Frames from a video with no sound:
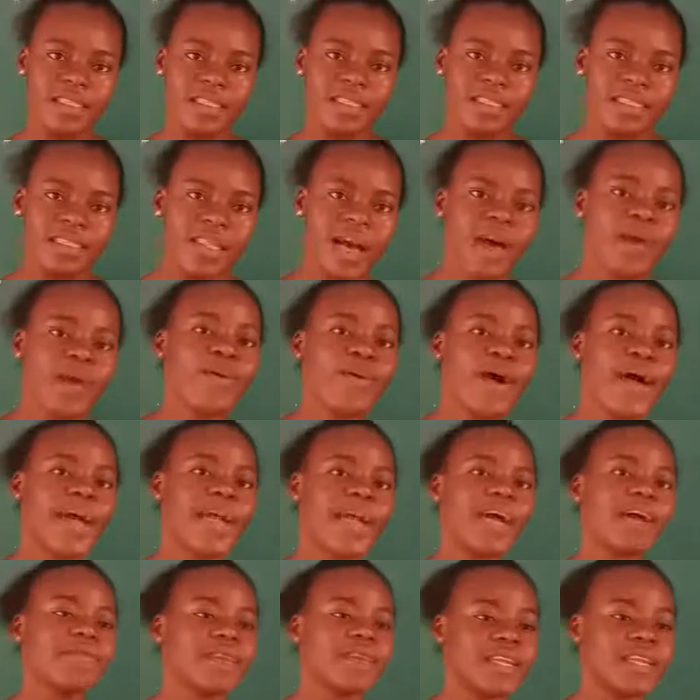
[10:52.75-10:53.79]
Now I
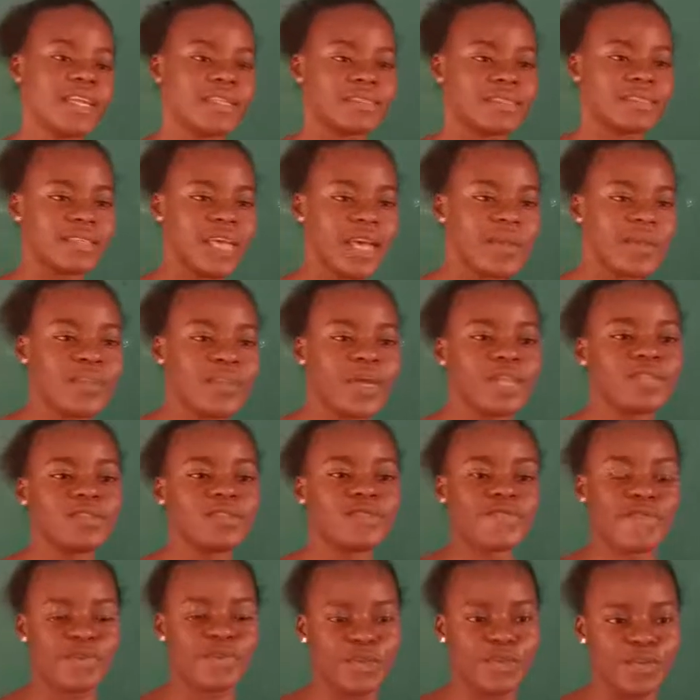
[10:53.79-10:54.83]
have an assignment
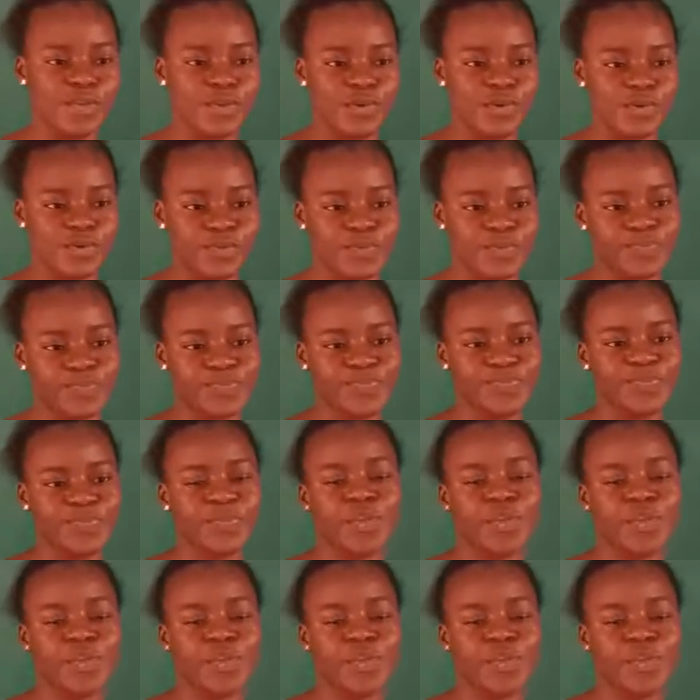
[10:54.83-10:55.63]
for you.